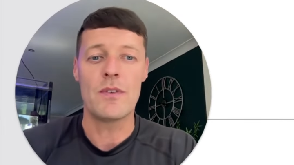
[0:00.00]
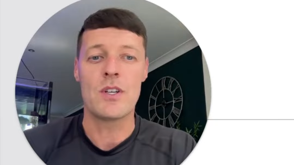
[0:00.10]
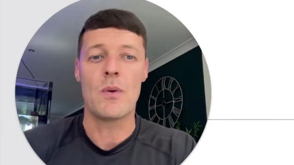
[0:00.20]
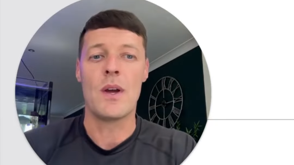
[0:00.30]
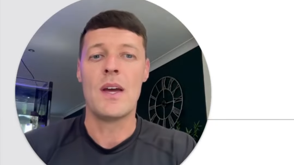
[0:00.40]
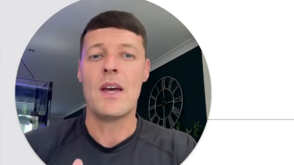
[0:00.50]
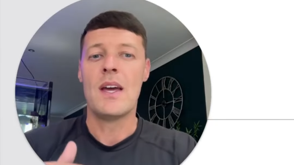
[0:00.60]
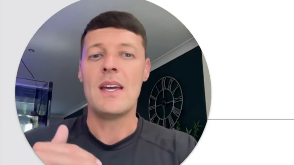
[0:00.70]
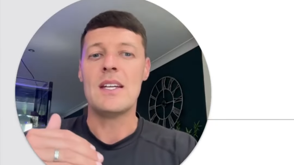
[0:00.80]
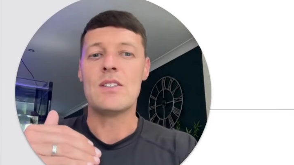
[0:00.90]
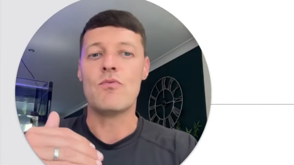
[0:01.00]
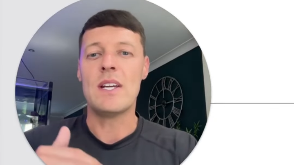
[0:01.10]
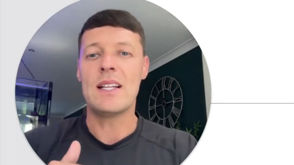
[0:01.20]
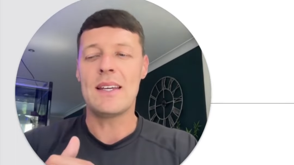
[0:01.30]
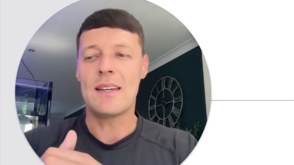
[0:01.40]
So it's
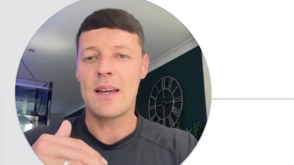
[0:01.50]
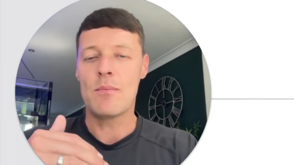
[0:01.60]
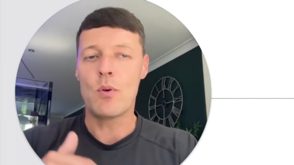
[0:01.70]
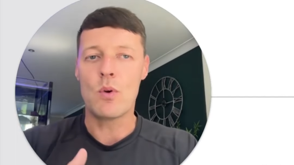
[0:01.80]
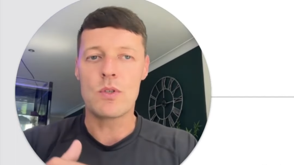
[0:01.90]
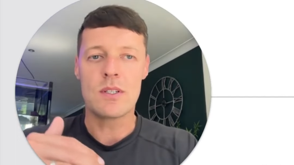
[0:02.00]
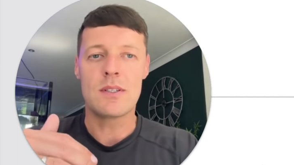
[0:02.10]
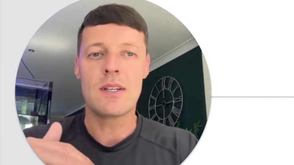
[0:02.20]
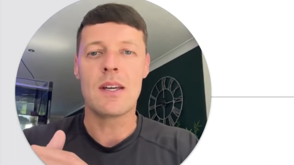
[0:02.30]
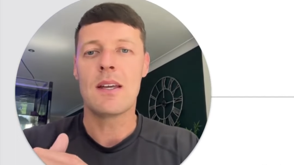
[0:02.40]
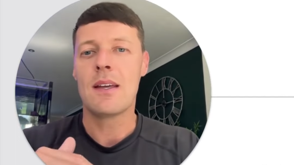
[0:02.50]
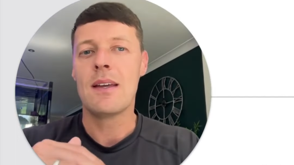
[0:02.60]
really important to